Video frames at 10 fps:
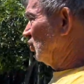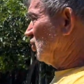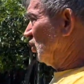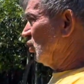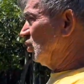
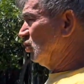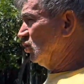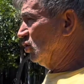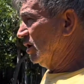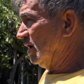show
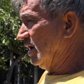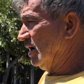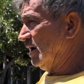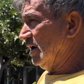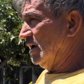you
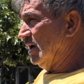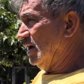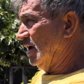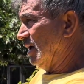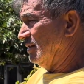
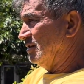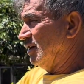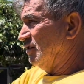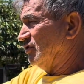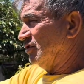
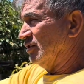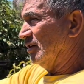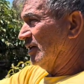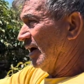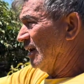this
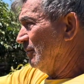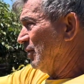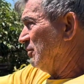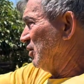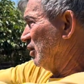
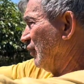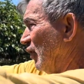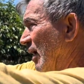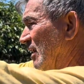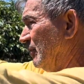canopy, beautiful
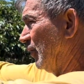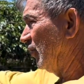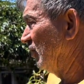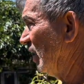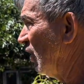canopy
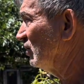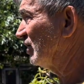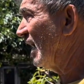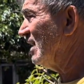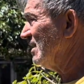from the
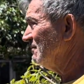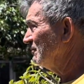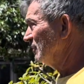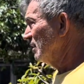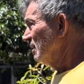outside.
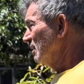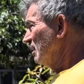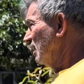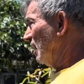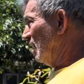
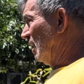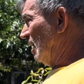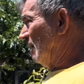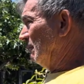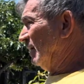
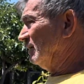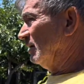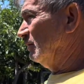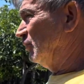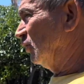
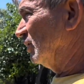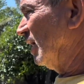But from the